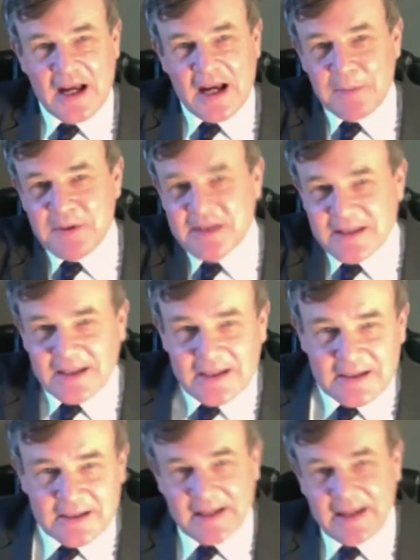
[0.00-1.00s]

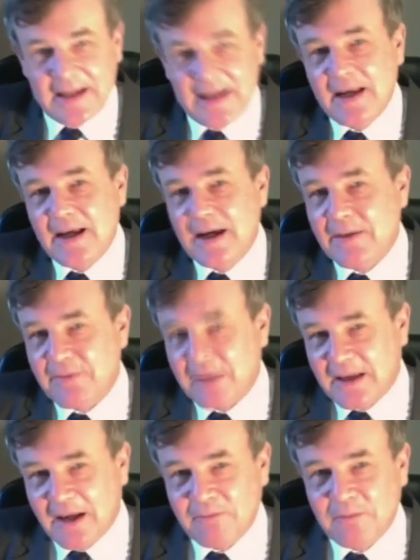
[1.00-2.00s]
absurdity of the
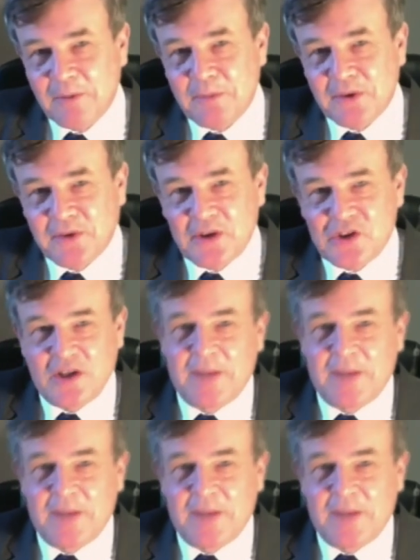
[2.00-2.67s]
government position.